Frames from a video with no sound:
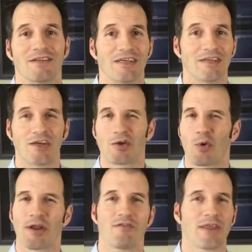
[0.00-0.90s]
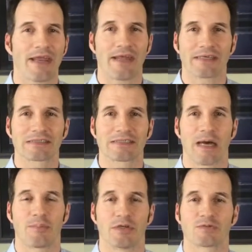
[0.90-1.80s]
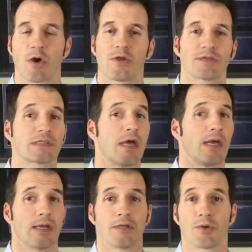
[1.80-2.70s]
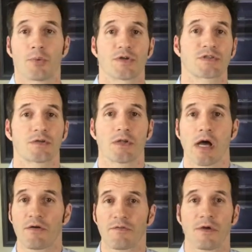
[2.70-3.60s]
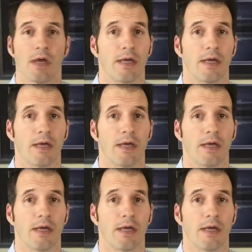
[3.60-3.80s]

needing, whatever that next step is, whether it's in your personal life,